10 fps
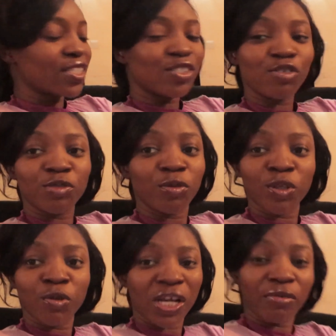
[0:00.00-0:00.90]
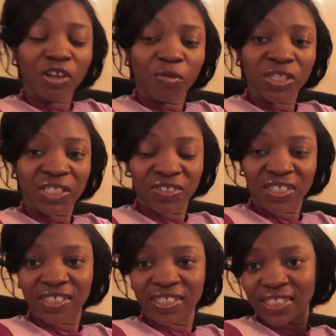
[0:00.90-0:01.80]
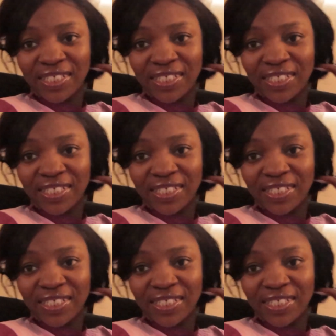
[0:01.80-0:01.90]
She was the one I thought was even good.